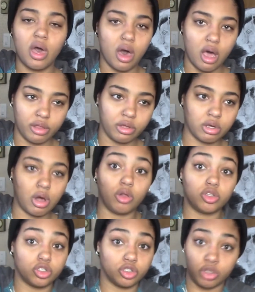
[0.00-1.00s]
other
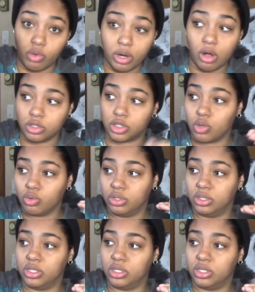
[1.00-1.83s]
cultures, though it also